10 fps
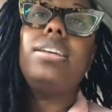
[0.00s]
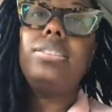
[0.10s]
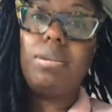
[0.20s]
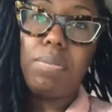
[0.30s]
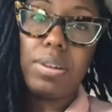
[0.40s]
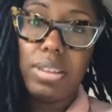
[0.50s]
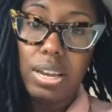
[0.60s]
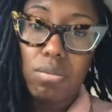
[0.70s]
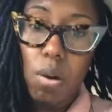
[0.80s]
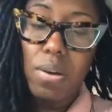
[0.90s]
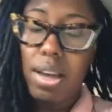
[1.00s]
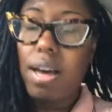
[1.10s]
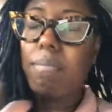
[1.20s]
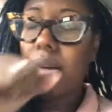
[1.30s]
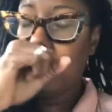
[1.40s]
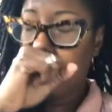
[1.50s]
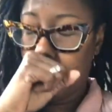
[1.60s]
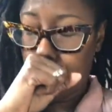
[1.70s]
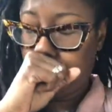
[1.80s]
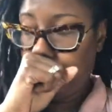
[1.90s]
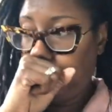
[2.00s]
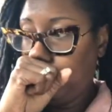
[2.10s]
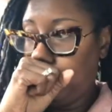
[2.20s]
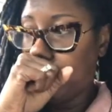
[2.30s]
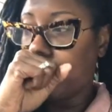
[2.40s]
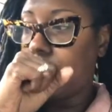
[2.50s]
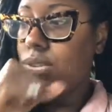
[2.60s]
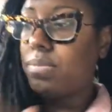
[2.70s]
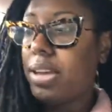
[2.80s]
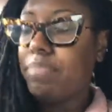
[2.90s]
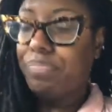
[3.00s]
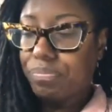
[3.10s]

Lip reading: typically growing up. Excuse me.